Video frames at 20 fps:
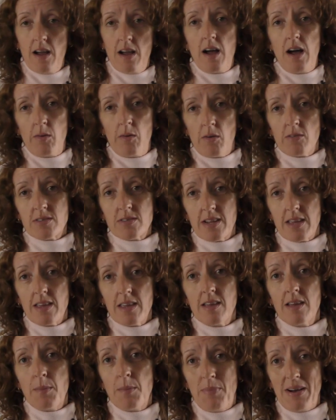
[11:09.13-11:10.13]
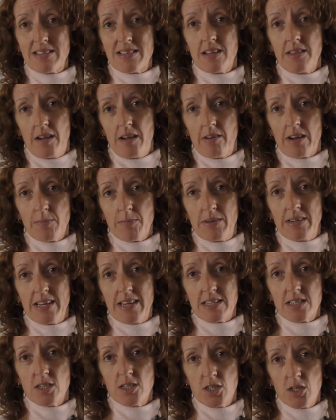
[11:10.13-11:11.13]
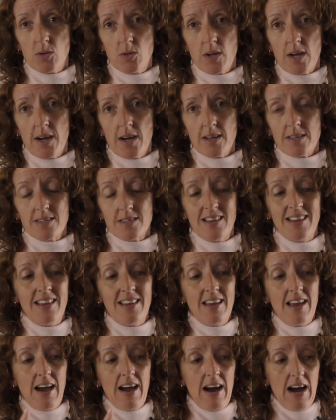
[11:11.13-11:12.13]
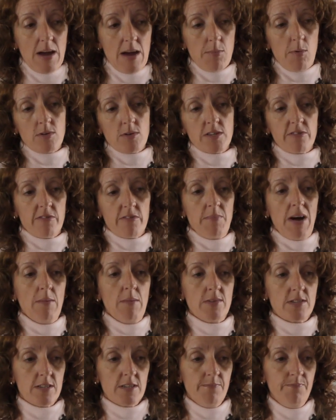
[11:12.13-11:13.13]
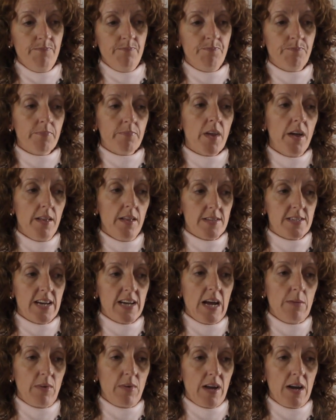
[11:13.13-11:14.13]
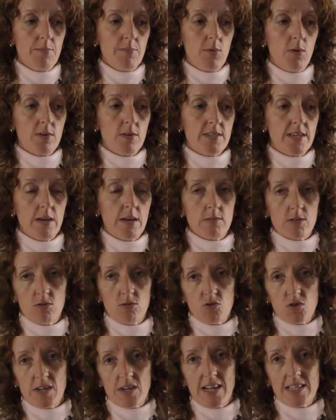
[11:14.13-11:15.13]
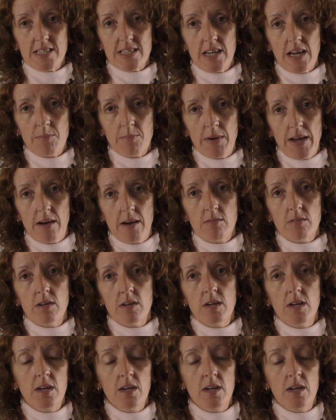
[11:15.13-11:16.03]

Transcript: I'd obviously pass on that recommendation to you guys. I bought it from Amazon. At the time when I bought it, it was £199.